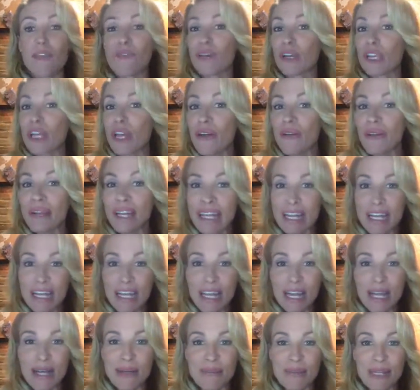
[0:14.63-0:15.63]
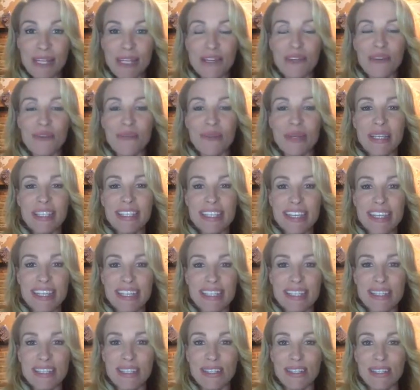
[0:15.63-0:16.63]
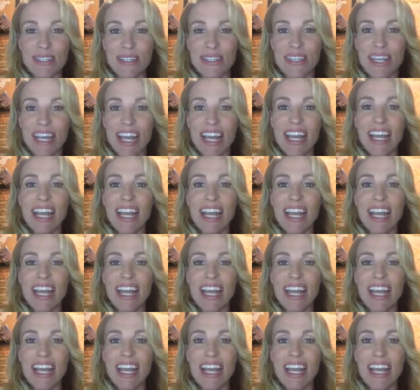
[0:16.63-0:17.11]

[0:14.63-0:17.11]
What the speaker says: recurring income in your business. So